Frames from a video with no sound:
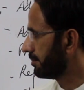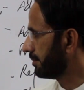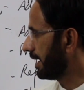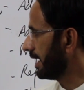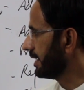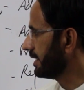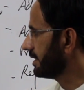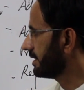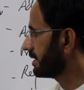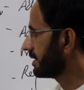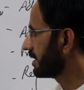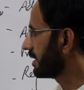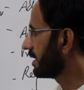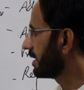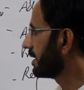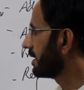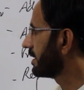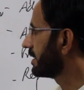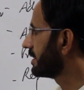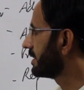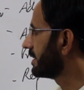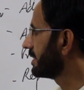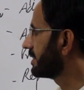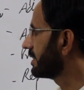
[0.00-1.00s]
Med.
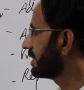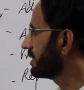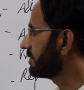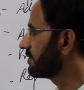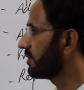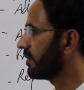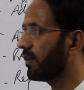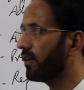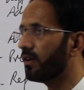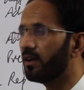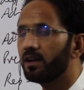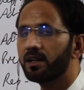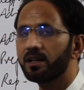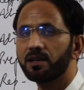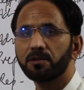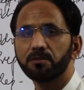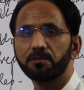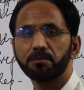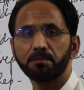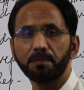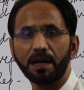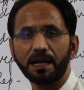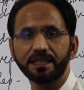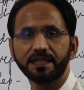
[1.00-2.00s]
This is for
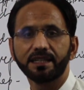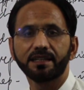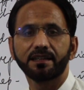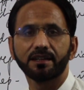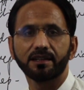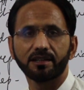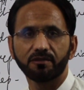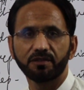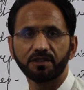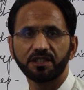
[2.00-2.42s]
medical.